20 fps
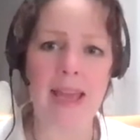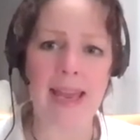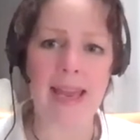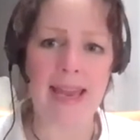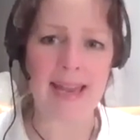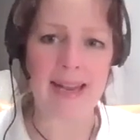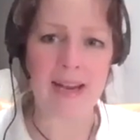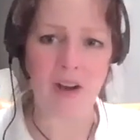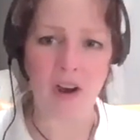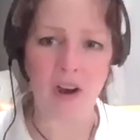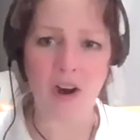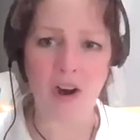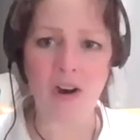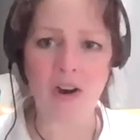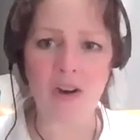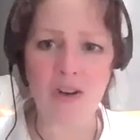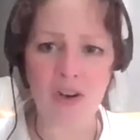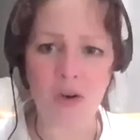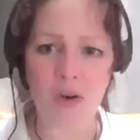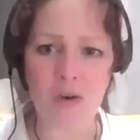it
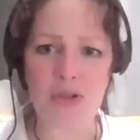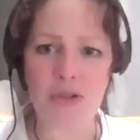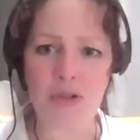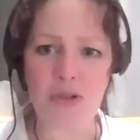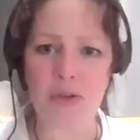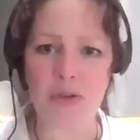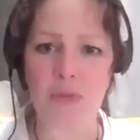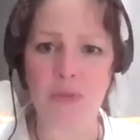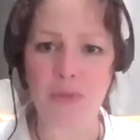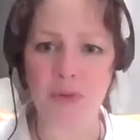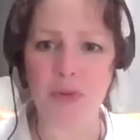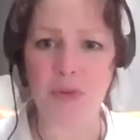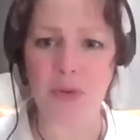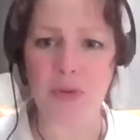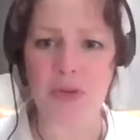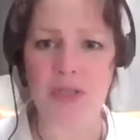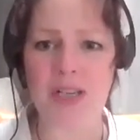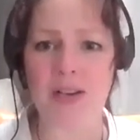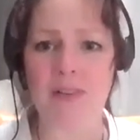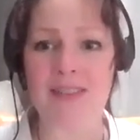all goes to the
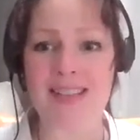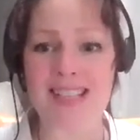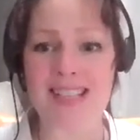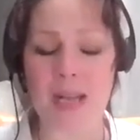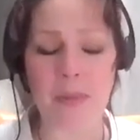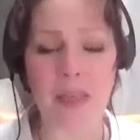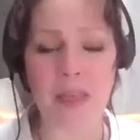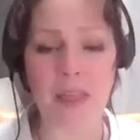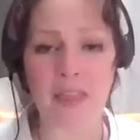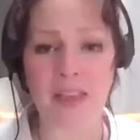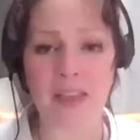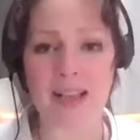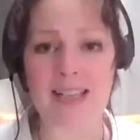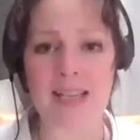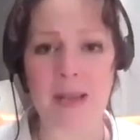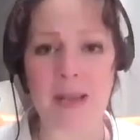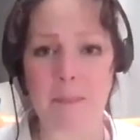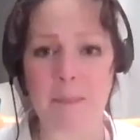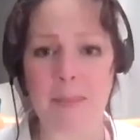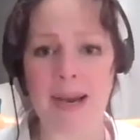roots of some of the things
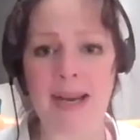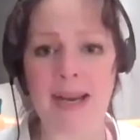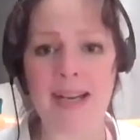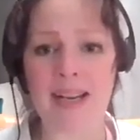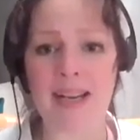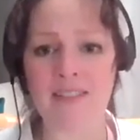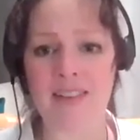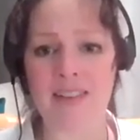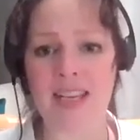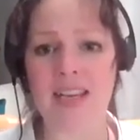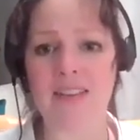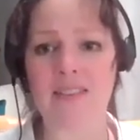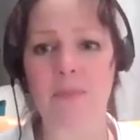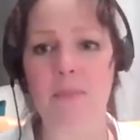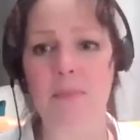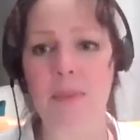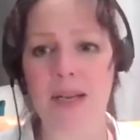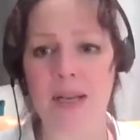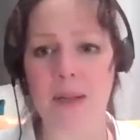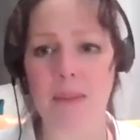that might have even
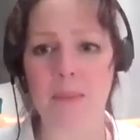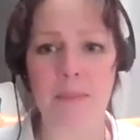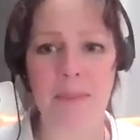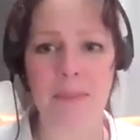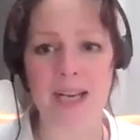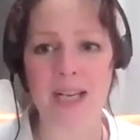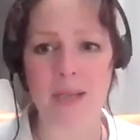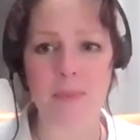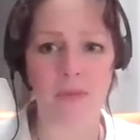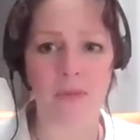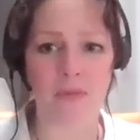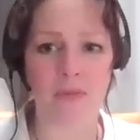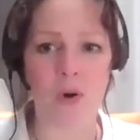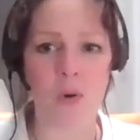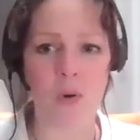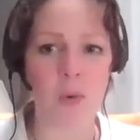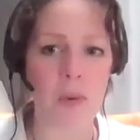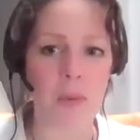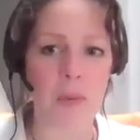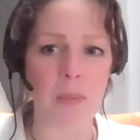been embedded
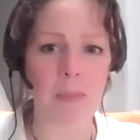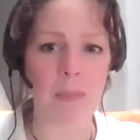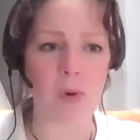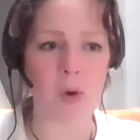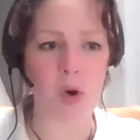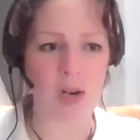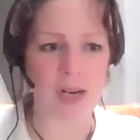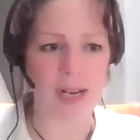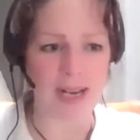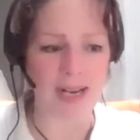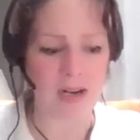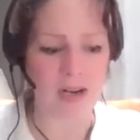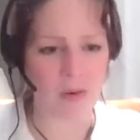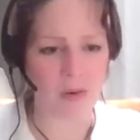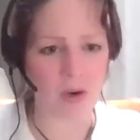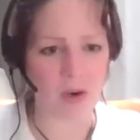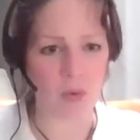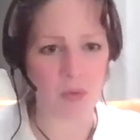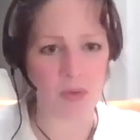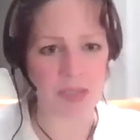before we were born in our
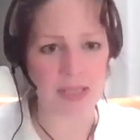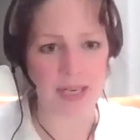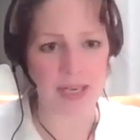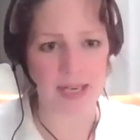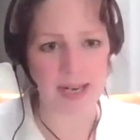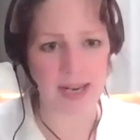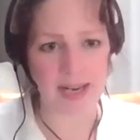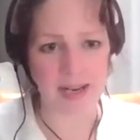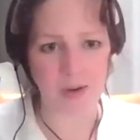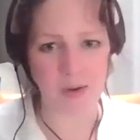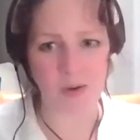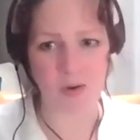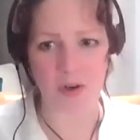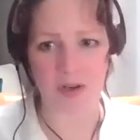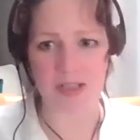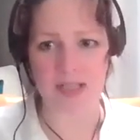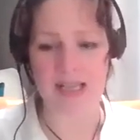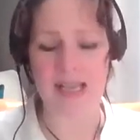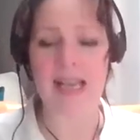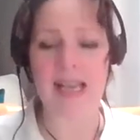own DNA
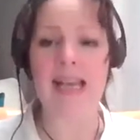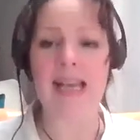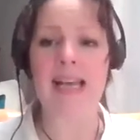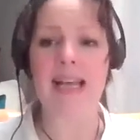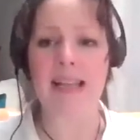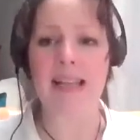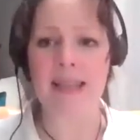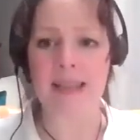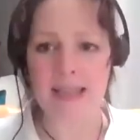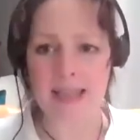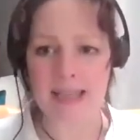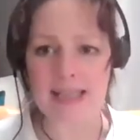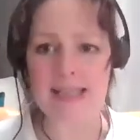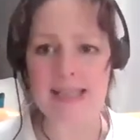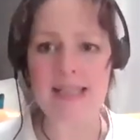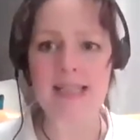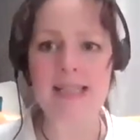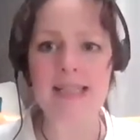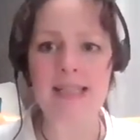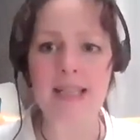codes.
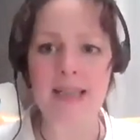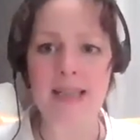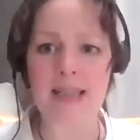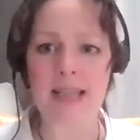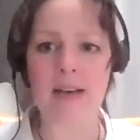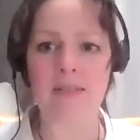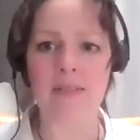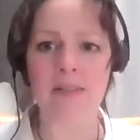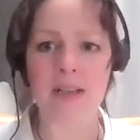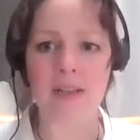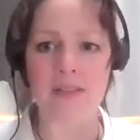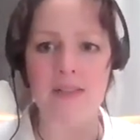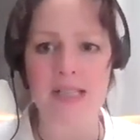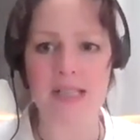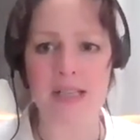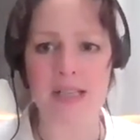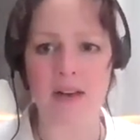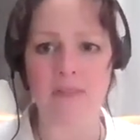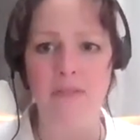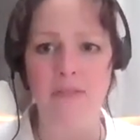This is the level of
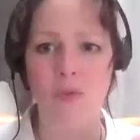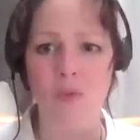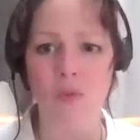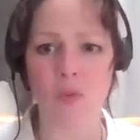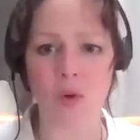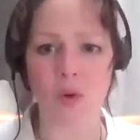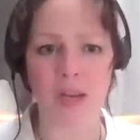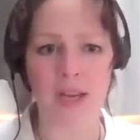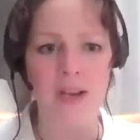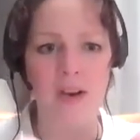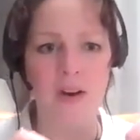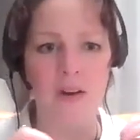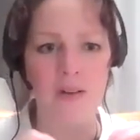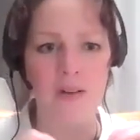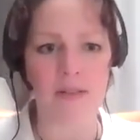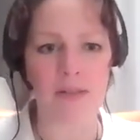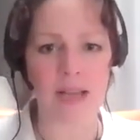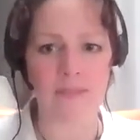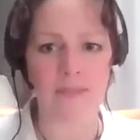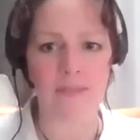stuff we are
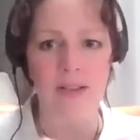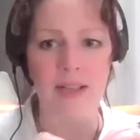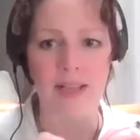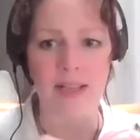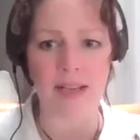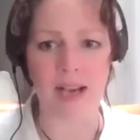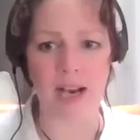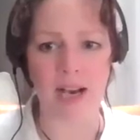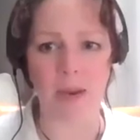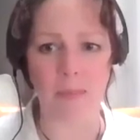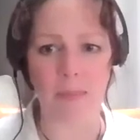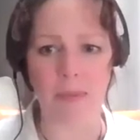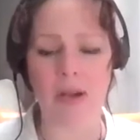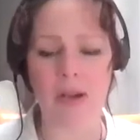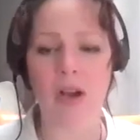leveling up.